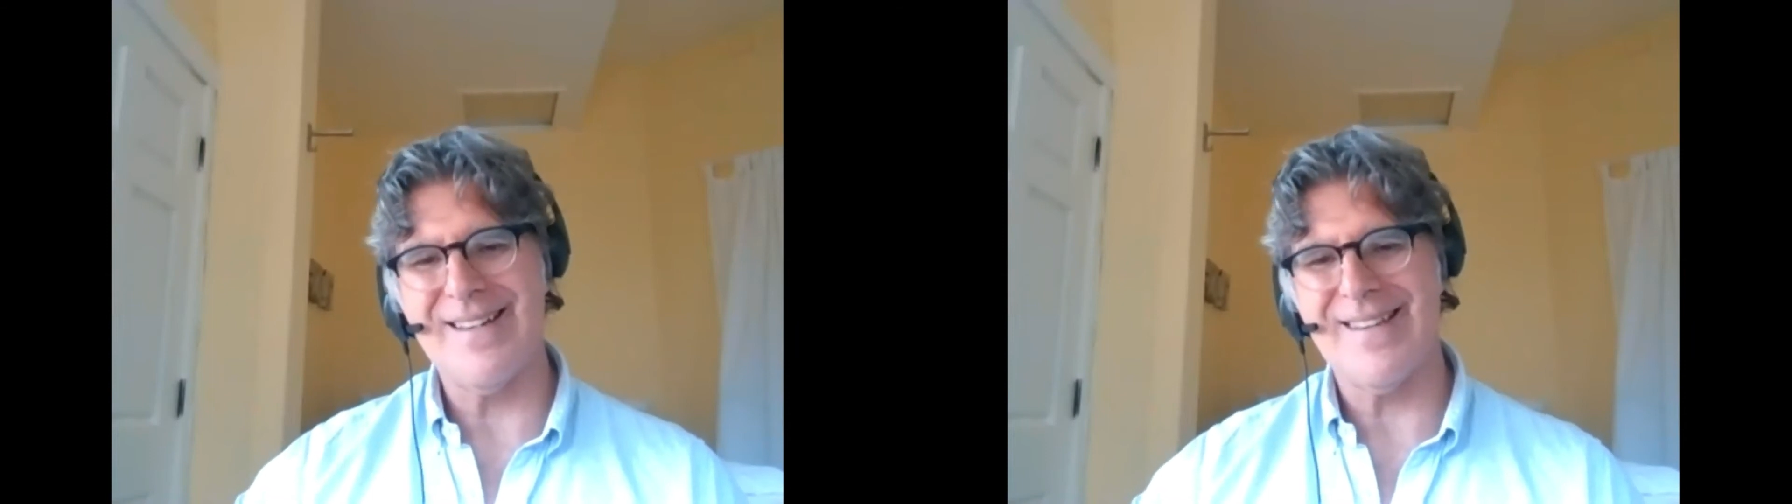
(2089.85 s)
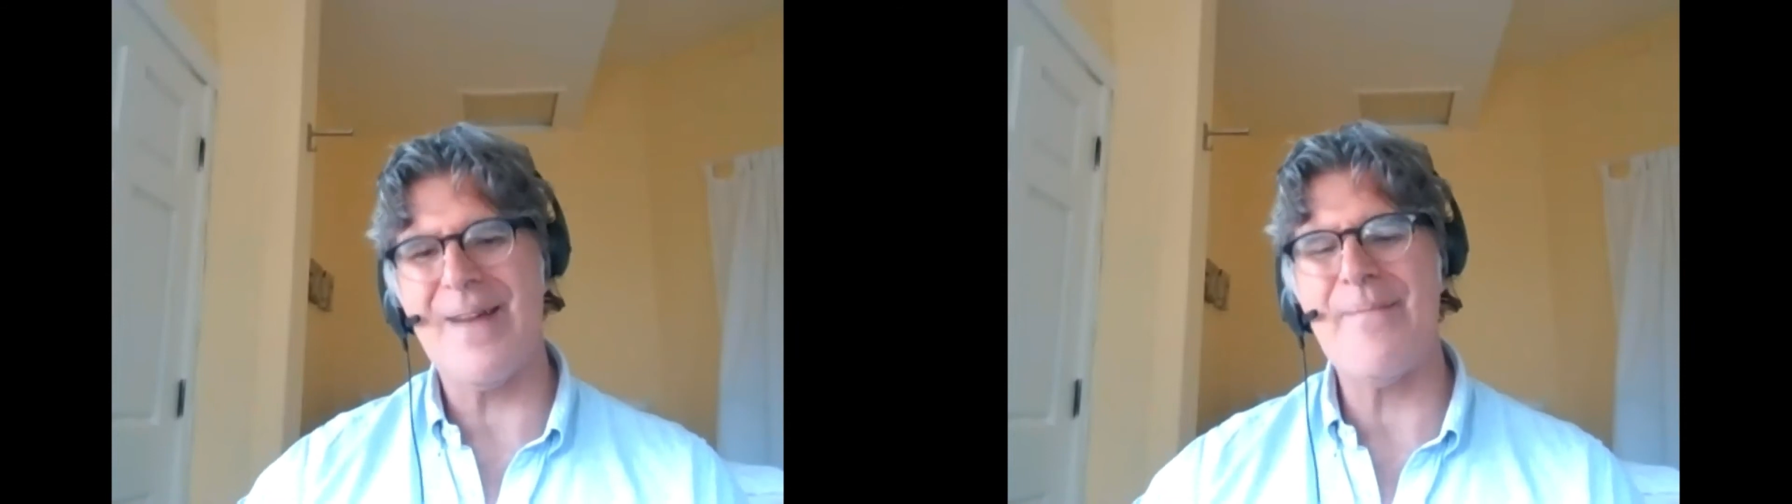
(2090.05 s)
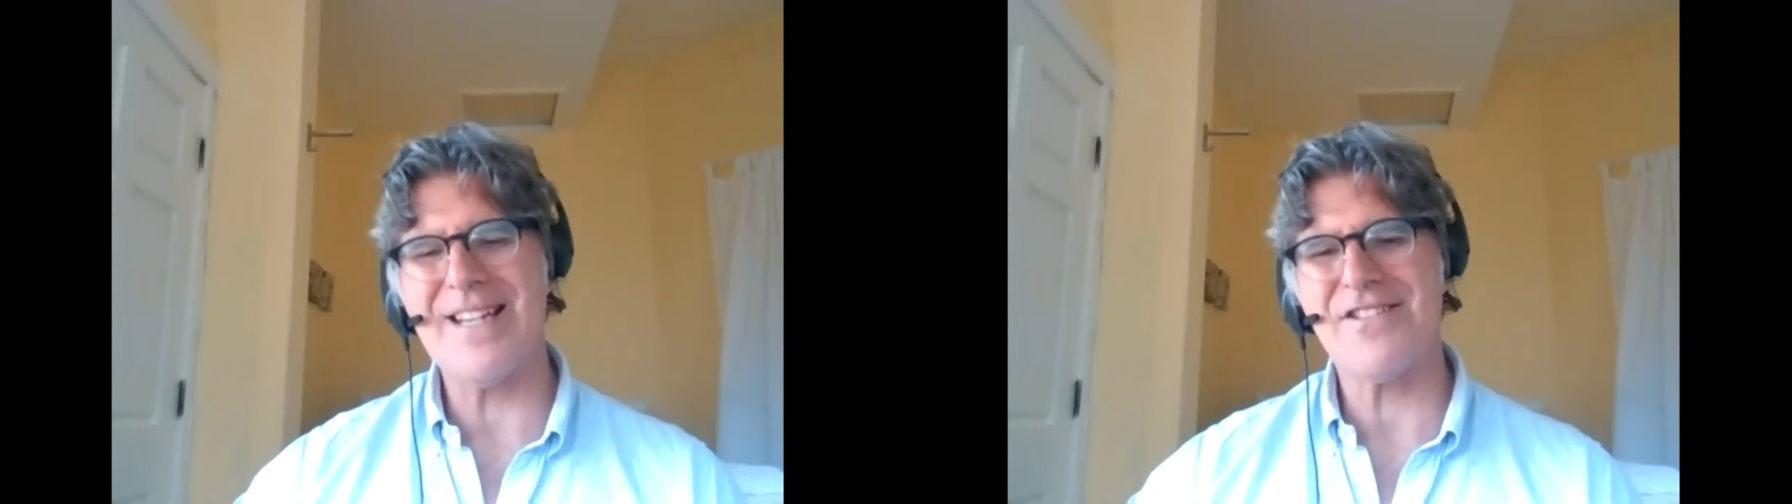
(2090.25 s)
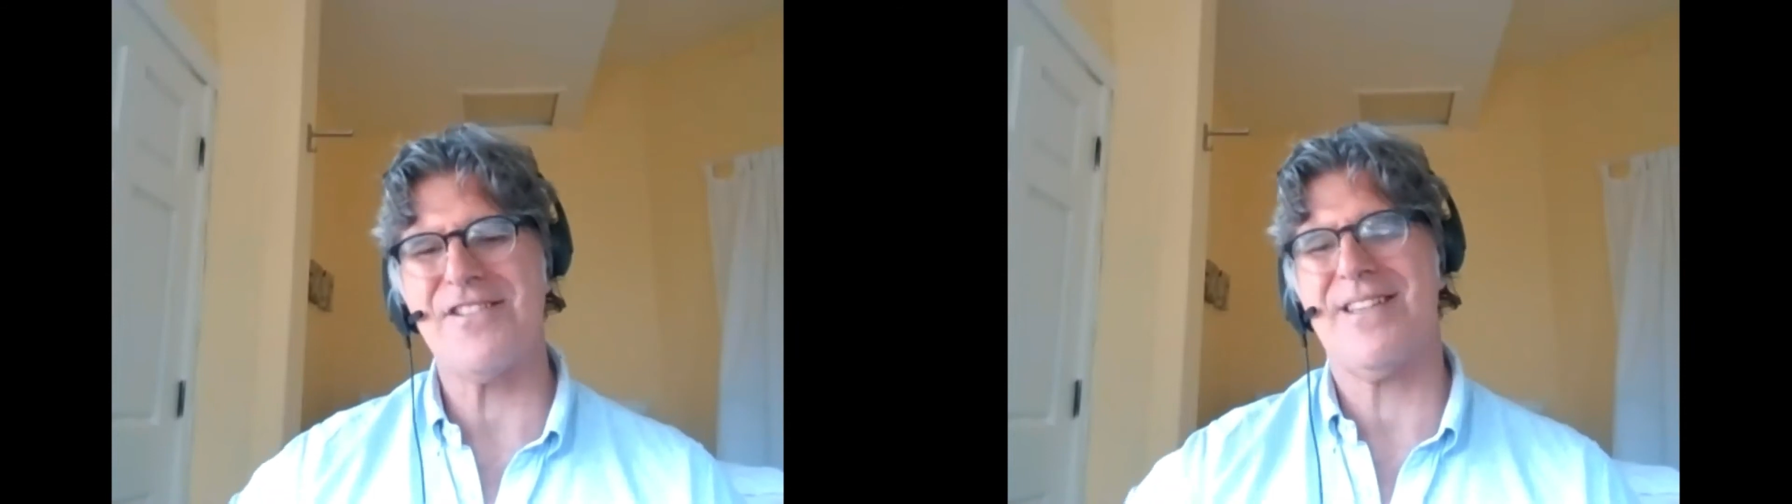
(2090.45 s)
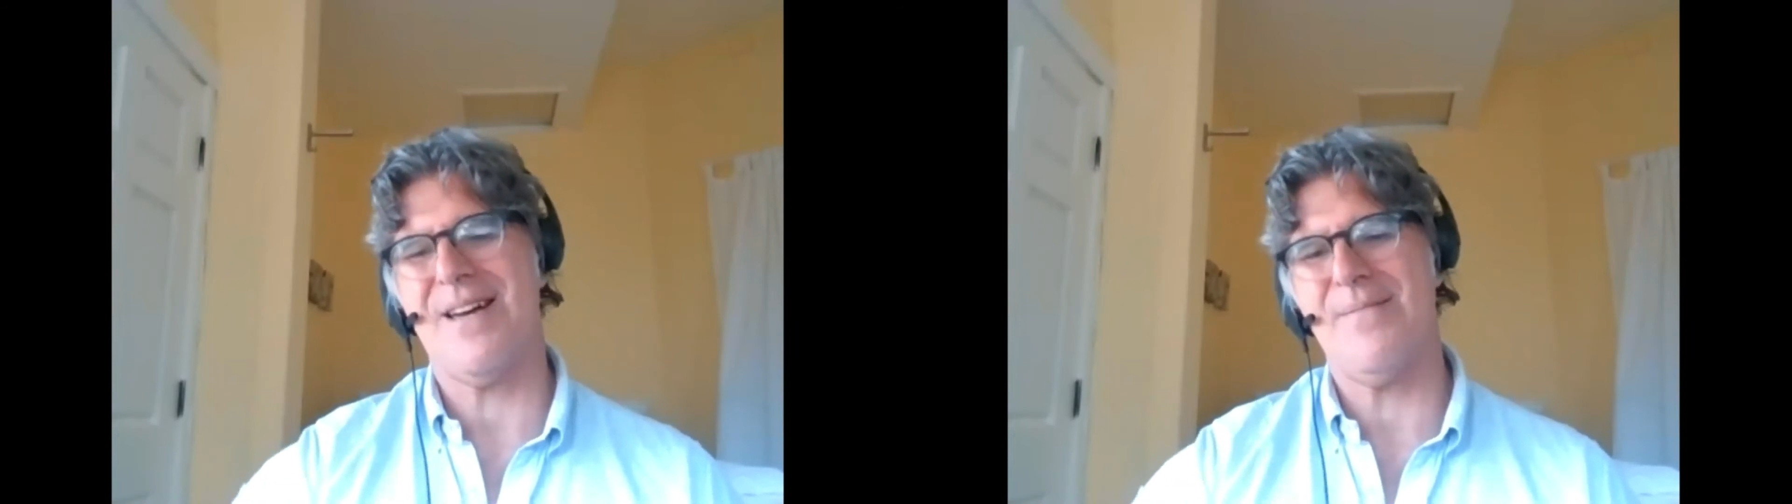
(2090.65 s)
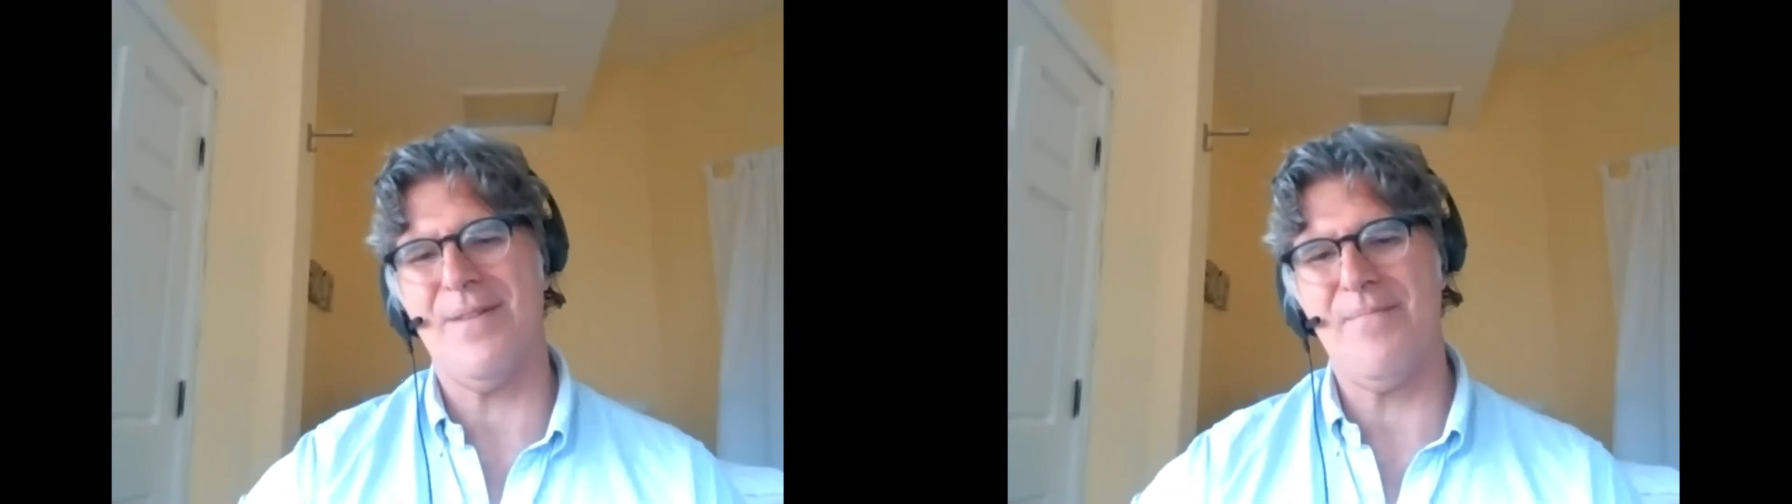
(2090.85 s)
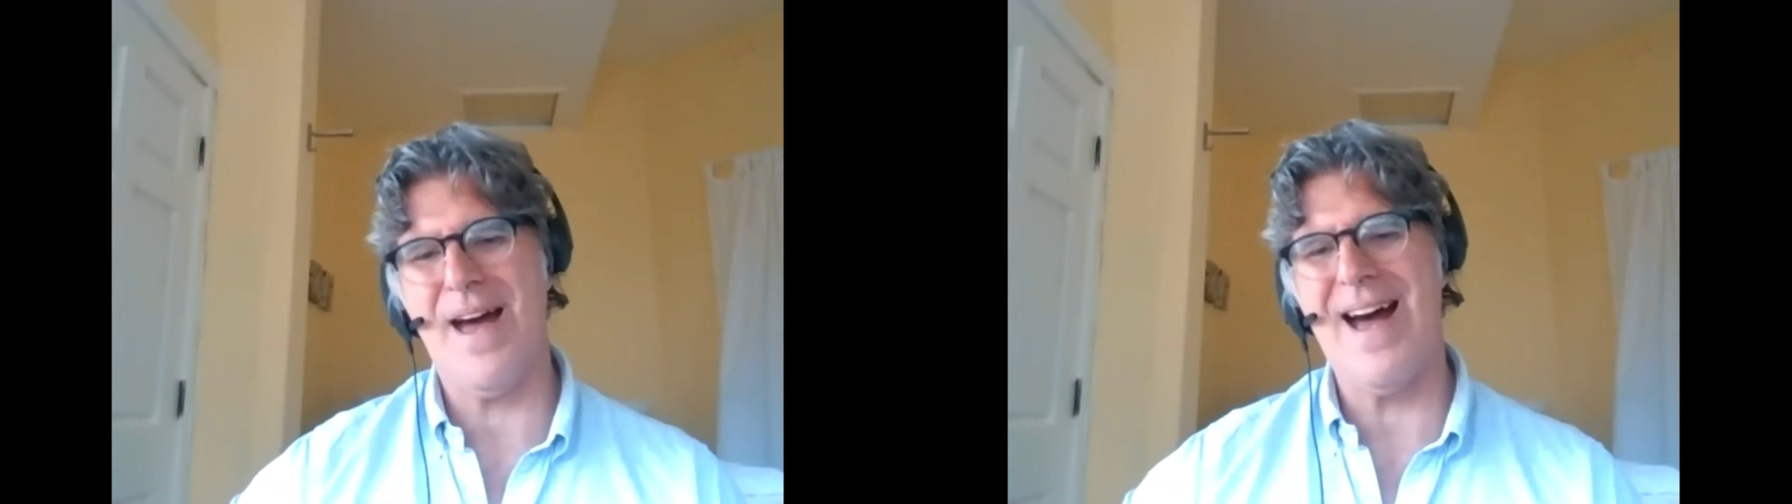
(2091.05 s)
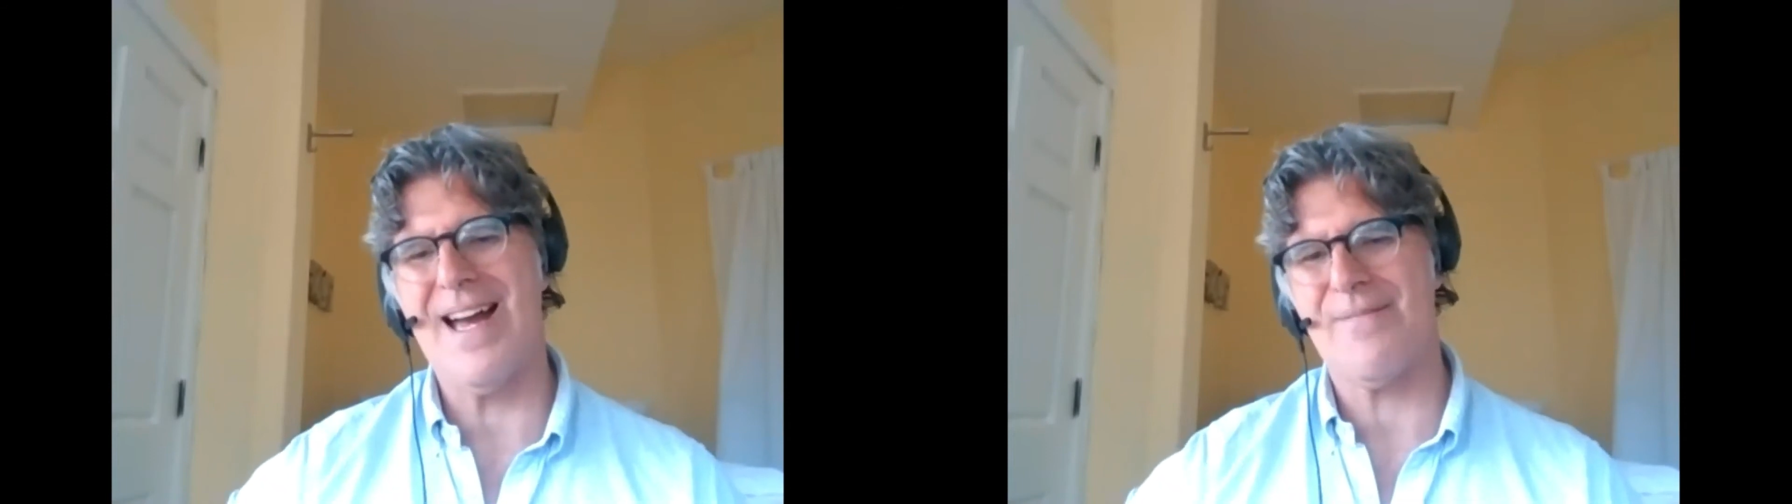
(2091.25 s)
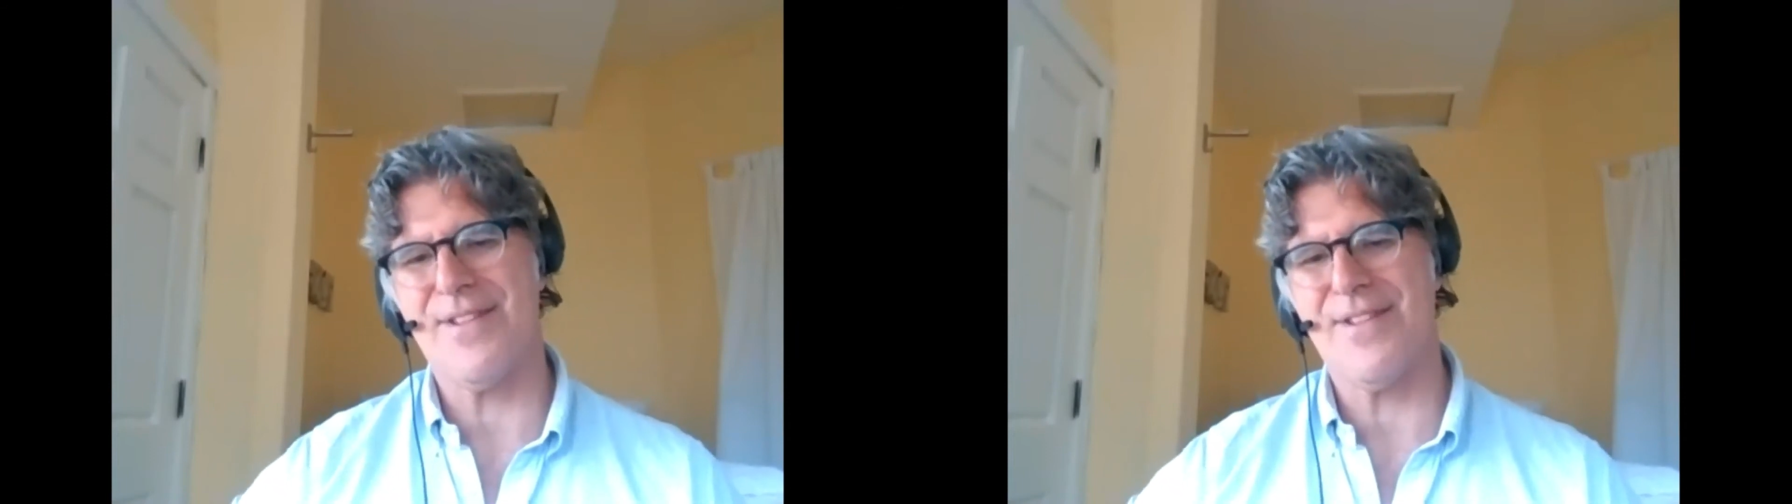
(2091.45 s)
that I'm actually coming back.